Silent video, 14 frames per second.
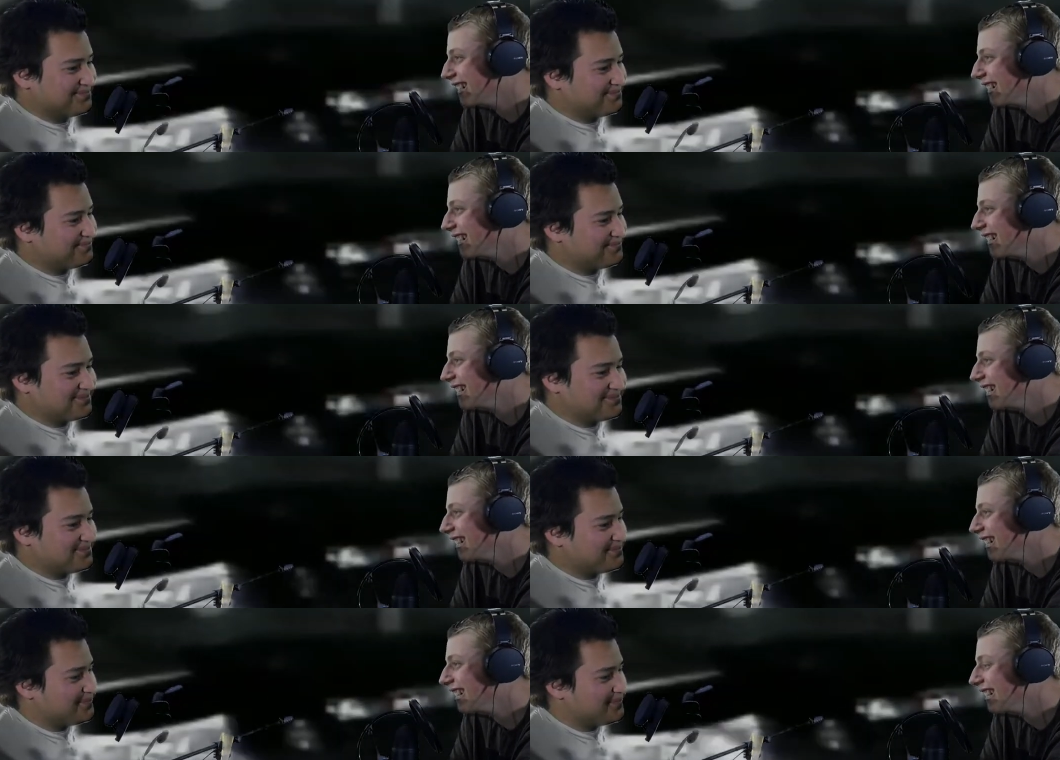
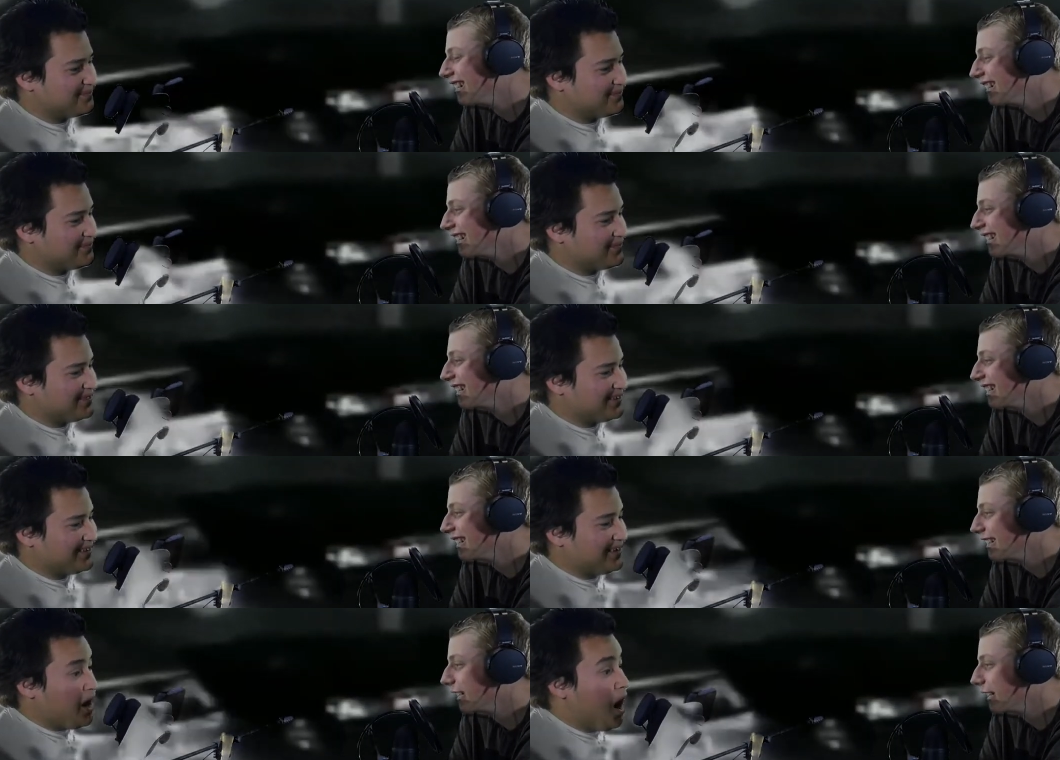
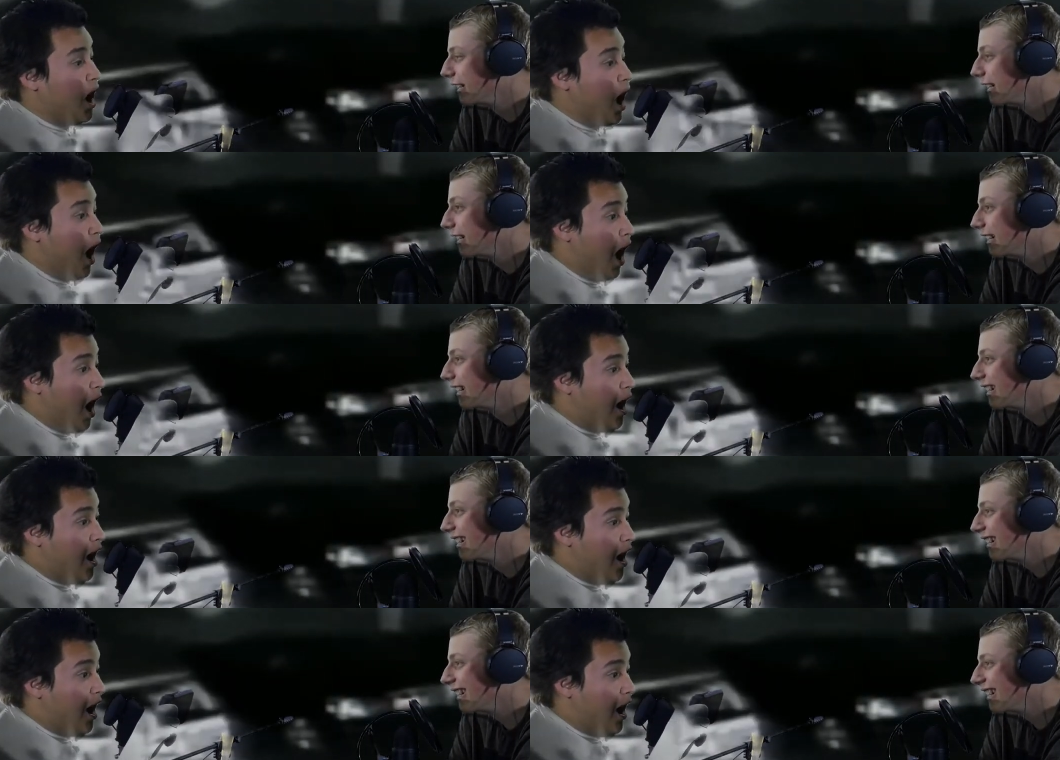
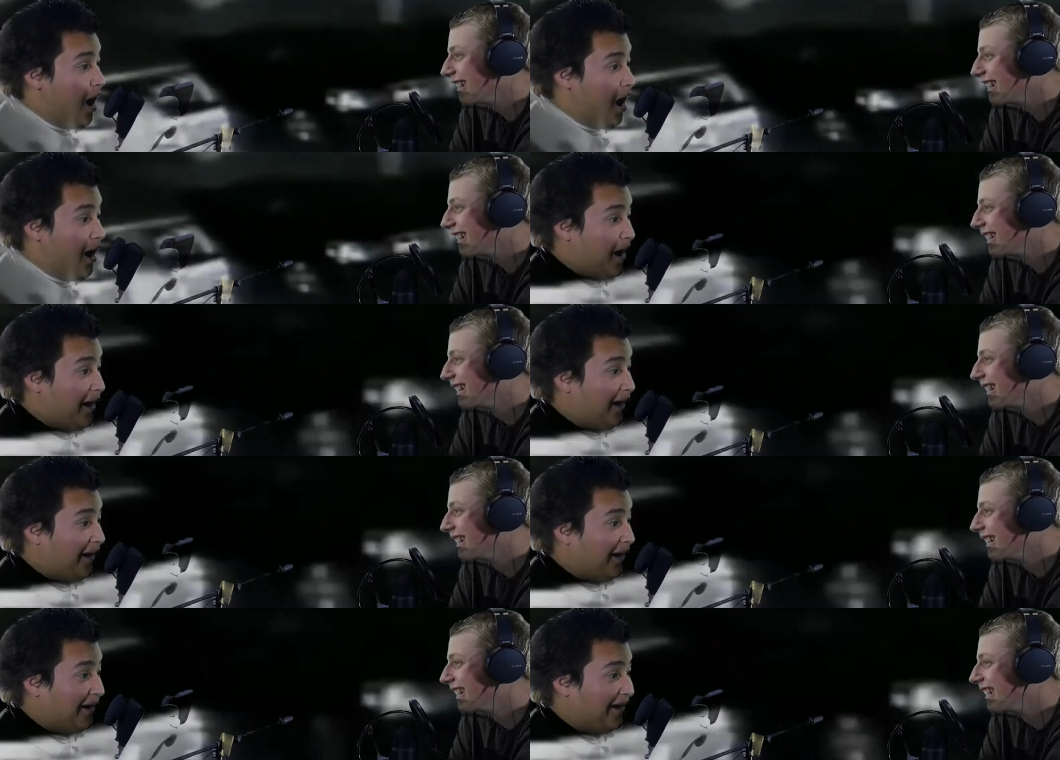(silence)